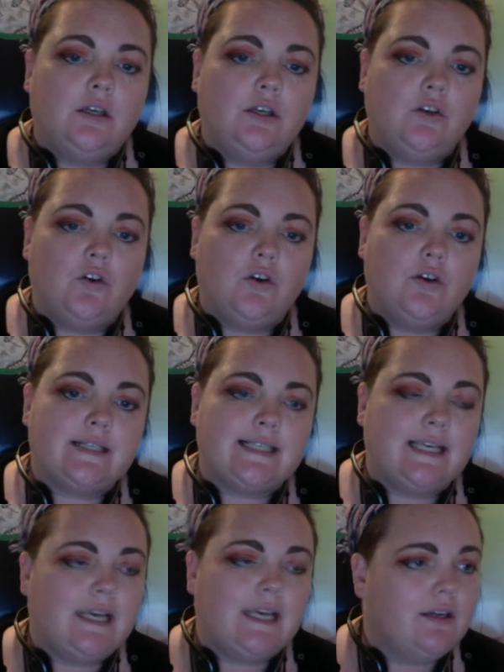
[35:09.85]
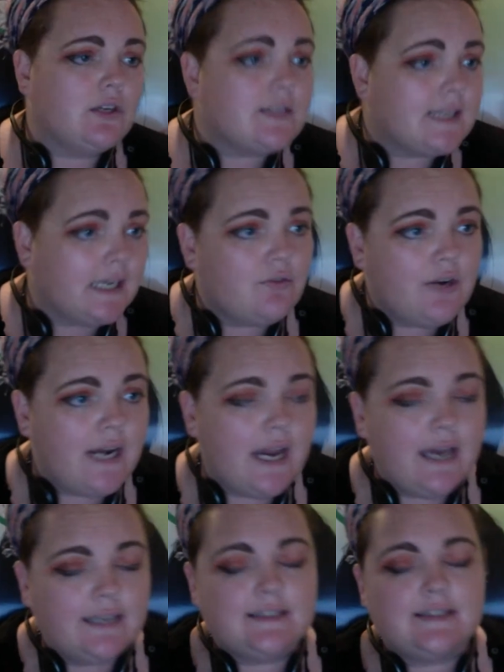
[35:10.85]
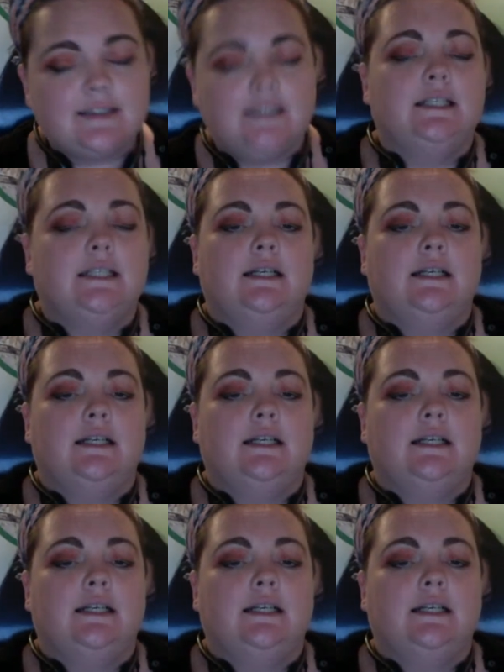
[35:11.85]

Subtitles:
you know, to see how your skin reacts